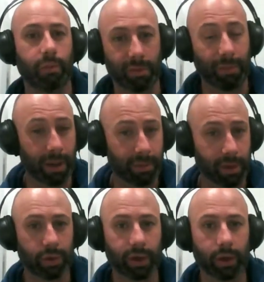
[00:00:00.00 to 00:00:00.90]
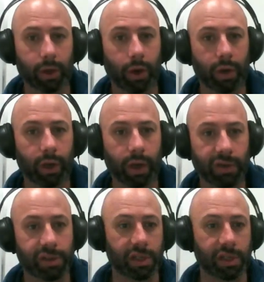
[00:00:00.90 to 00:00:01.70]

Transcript: He may be looking at Gold Coast,